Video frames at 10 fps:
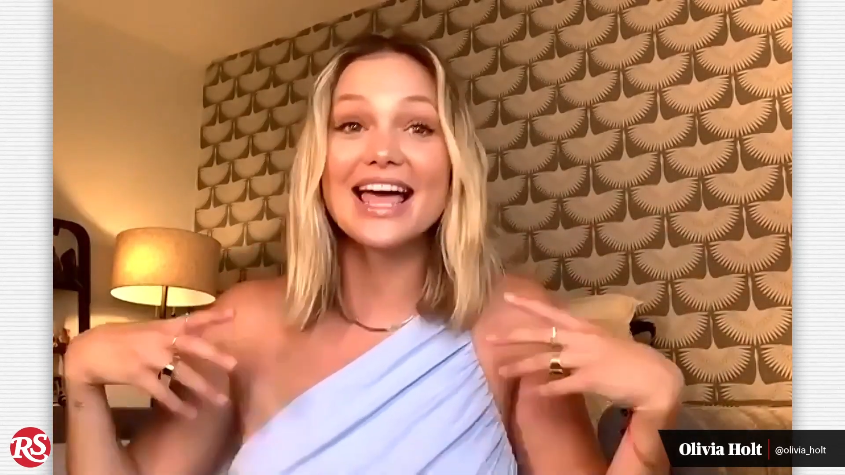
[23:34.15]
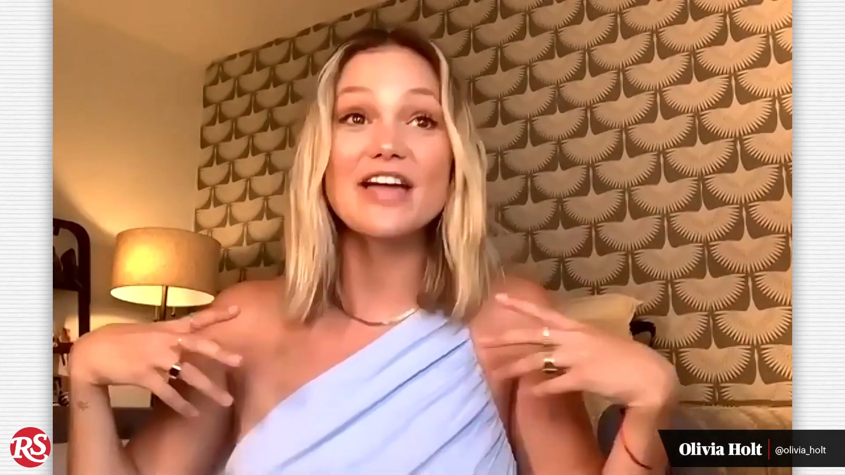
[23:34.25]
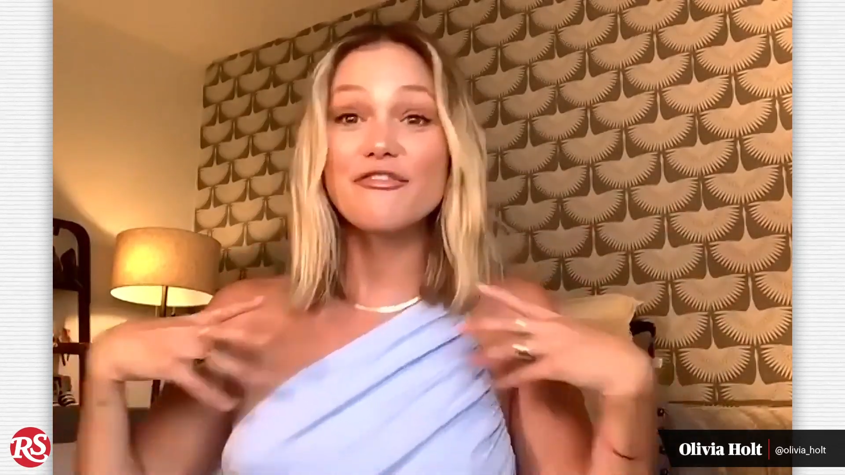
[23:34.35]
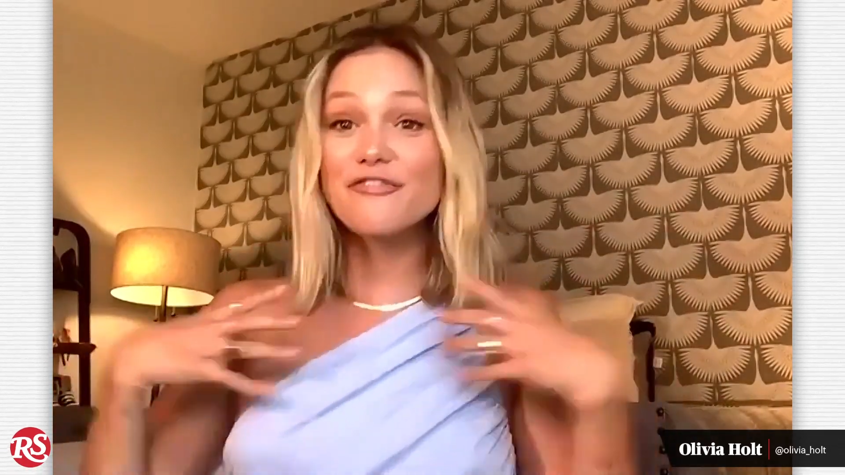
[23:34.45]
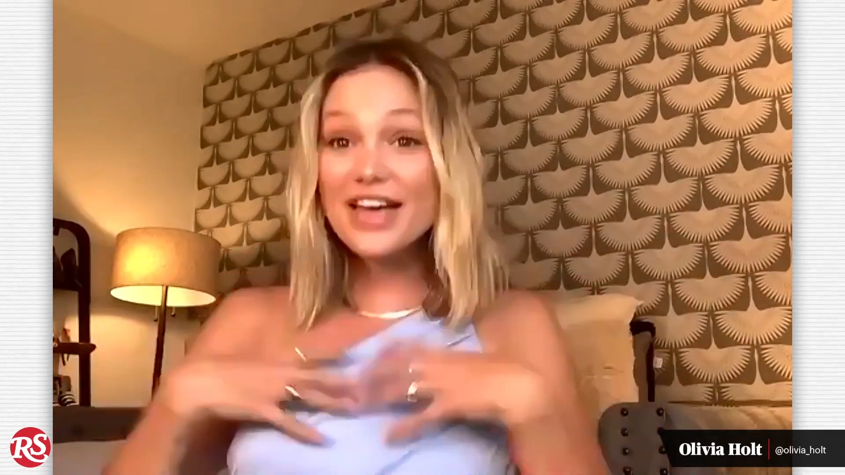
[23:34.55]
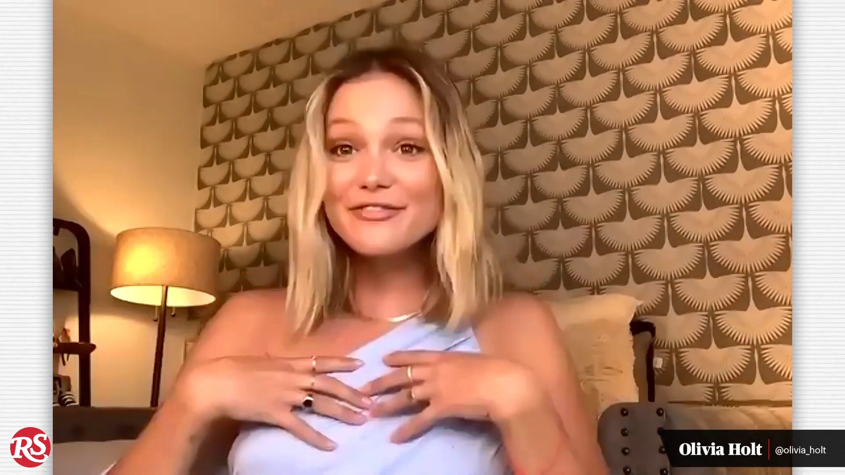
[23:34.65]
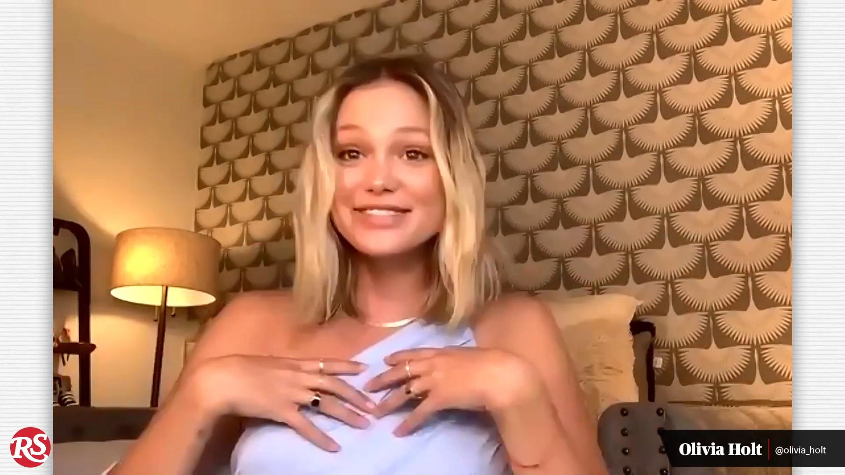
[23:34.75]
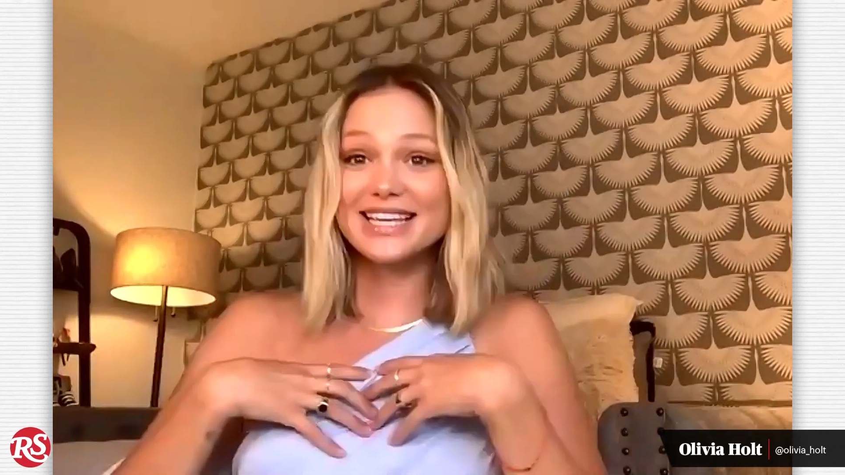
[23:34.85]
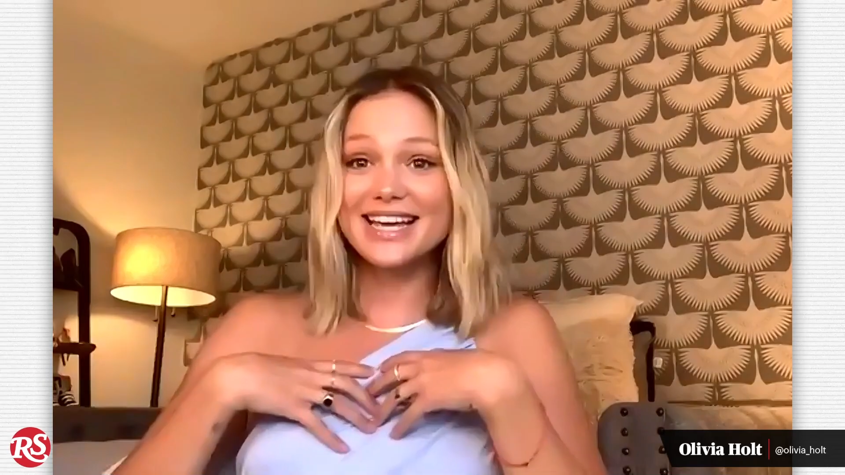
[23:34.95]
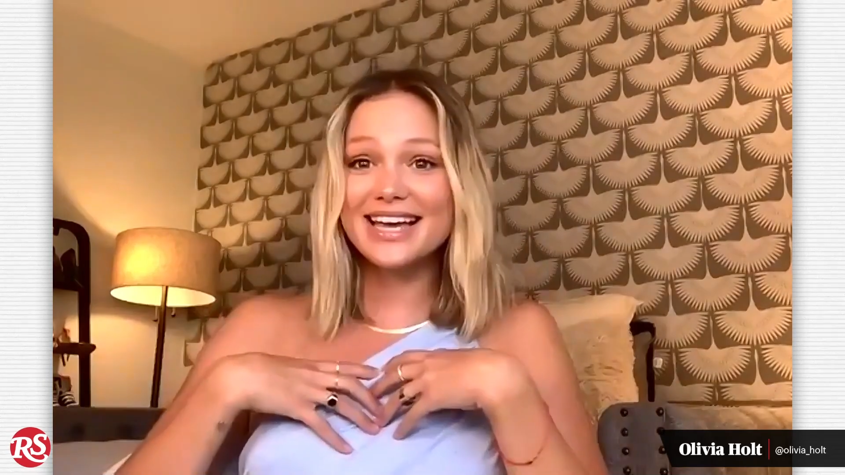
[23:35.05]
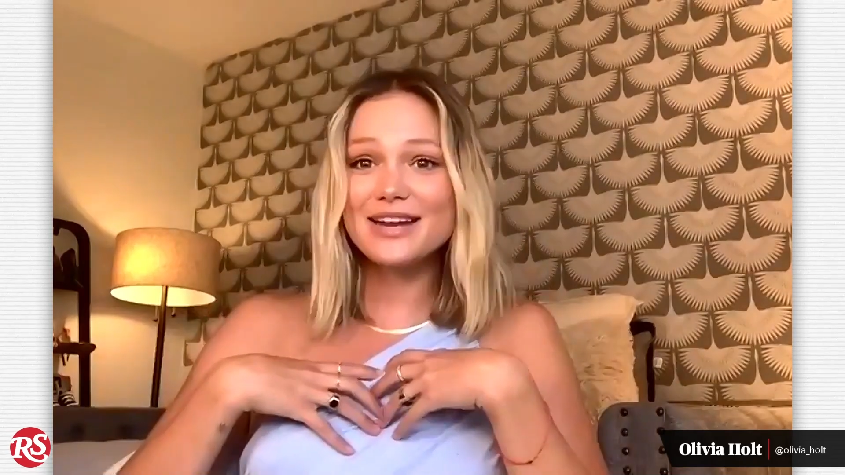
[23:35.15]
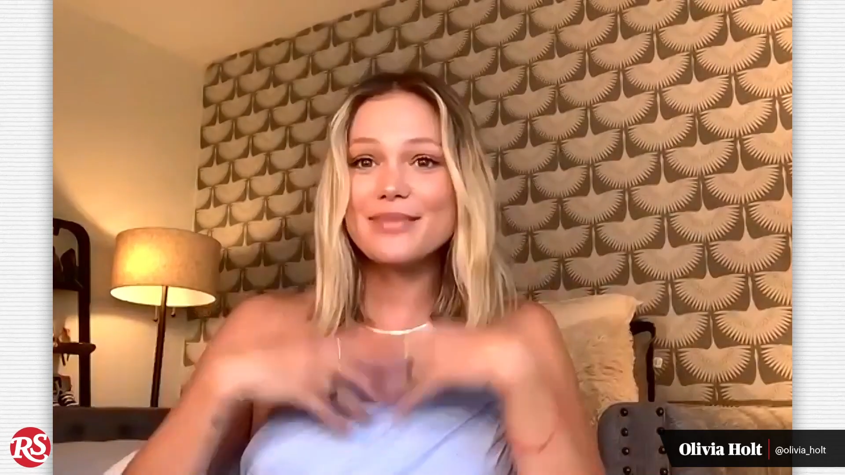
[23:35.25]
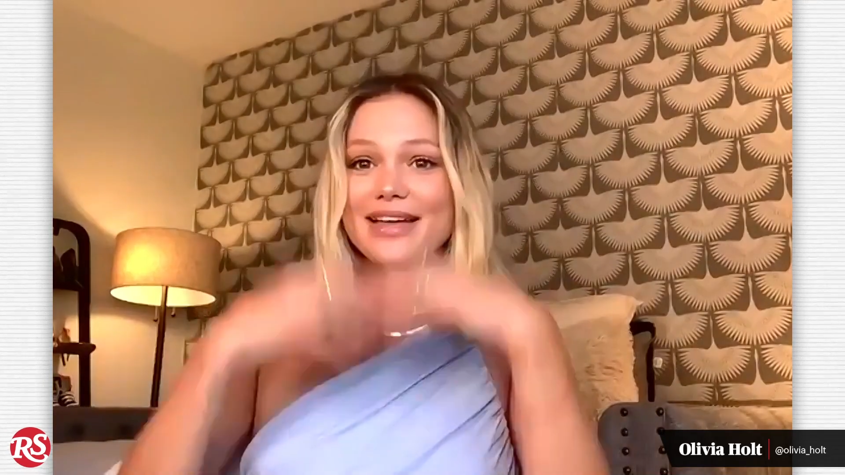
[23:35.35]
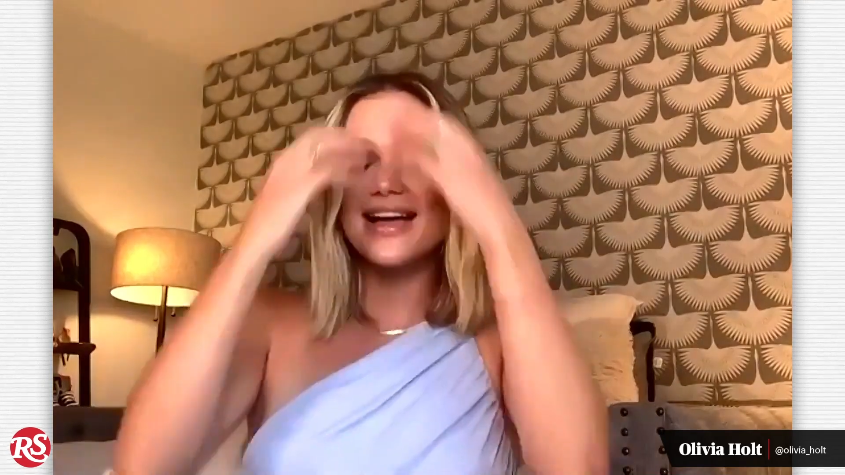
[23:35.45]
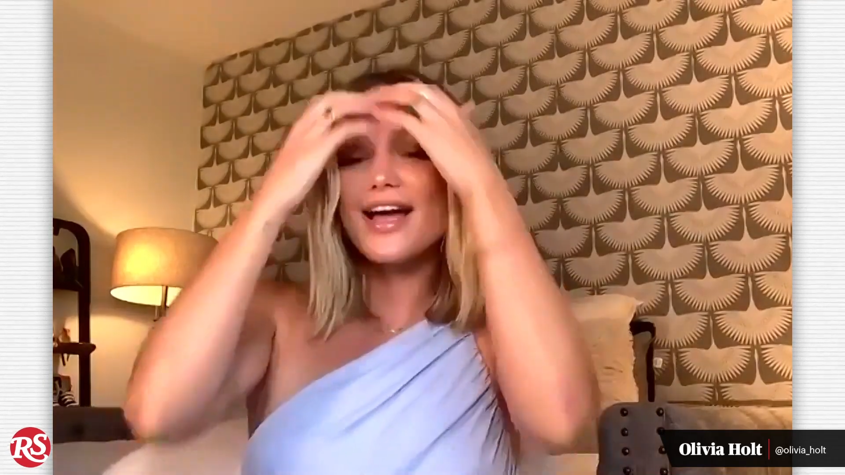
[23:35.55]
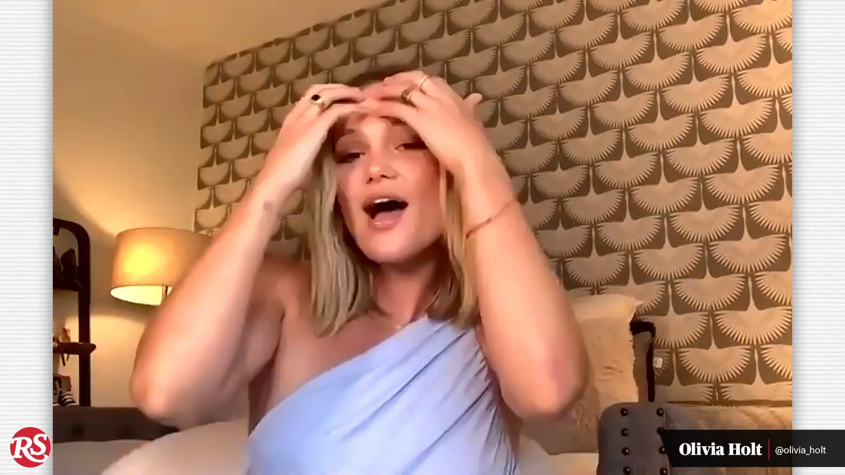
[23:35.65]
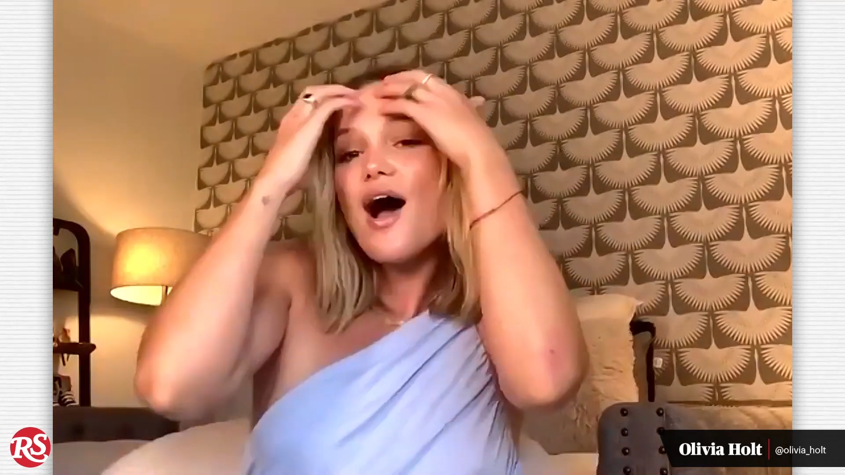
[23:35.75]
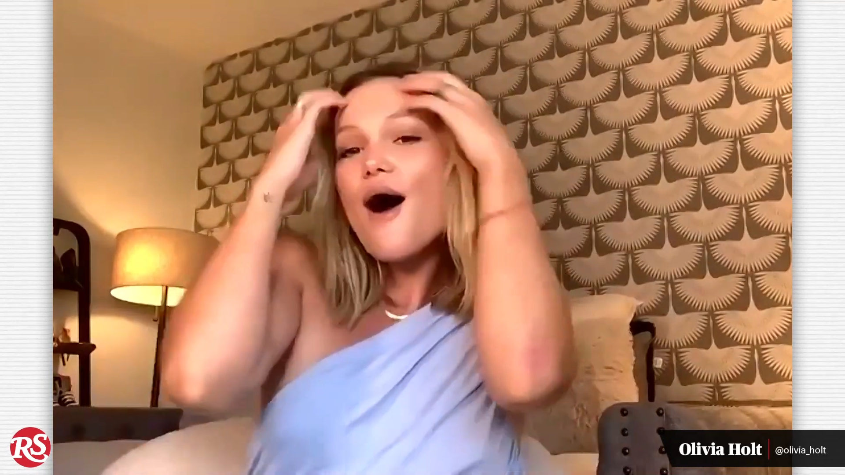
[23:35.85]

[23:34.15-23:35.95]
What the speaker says: at like 15 and be like,